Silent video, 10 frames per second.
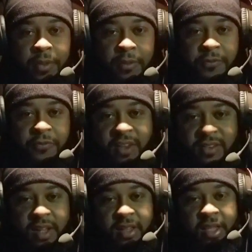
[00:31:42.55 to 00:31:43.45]

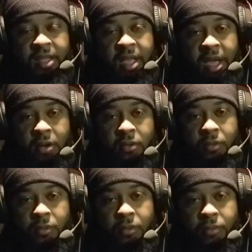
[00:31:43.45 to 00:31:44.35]
physically now,
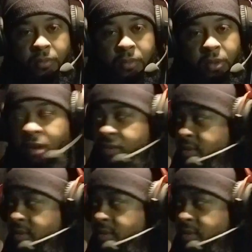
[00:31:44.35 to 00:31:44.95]
because